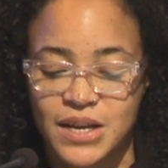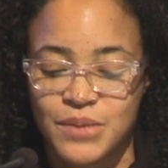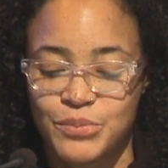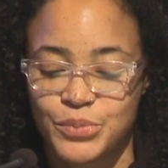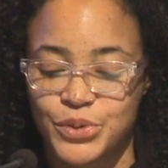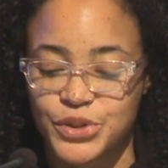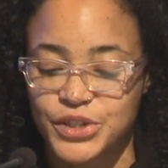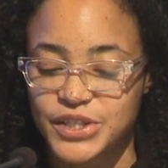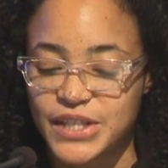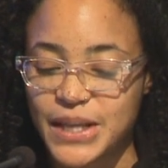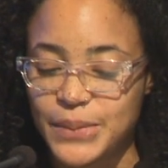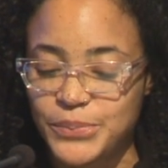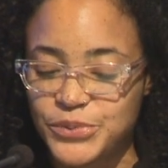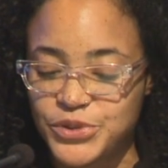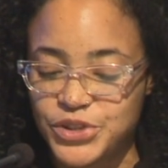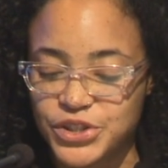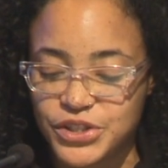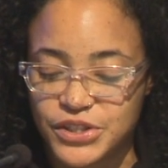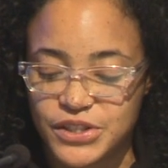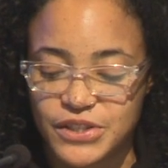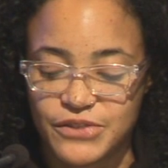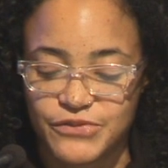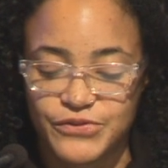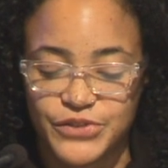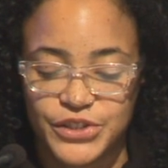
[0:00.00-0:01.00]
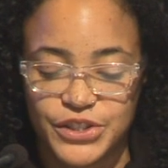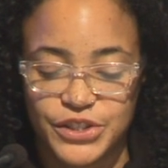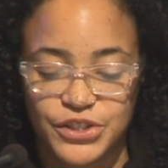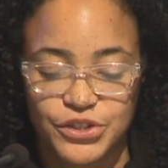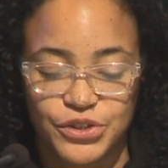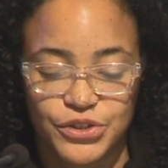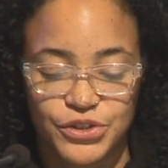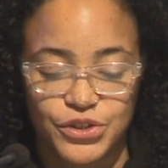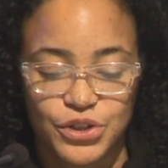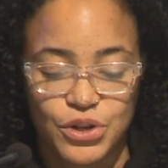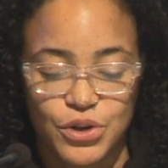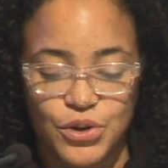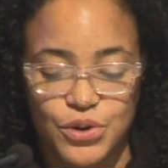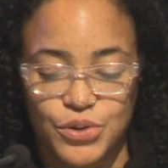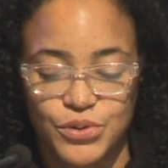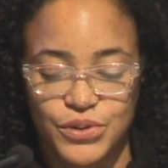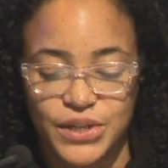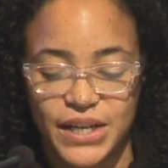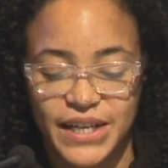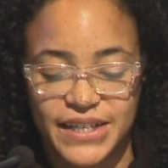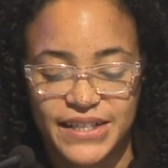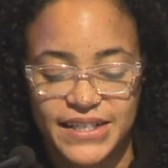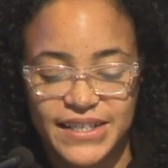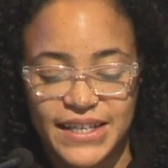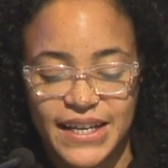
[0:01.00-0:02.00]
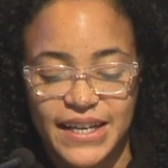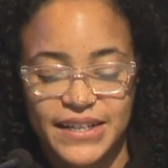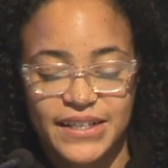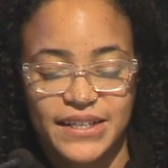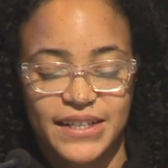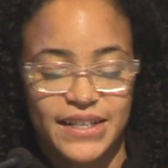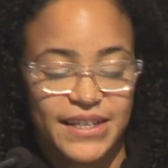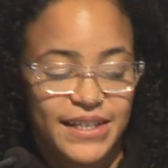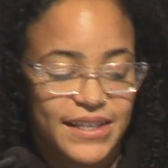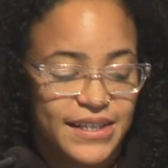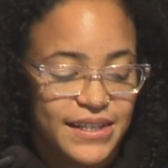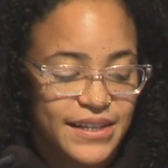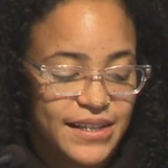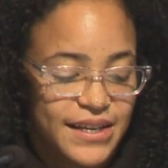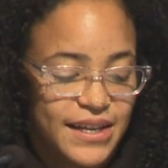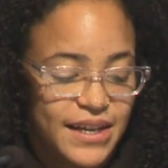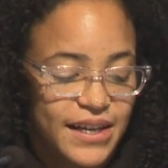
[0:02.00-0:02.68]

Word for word: perceptions of visitors' own identity,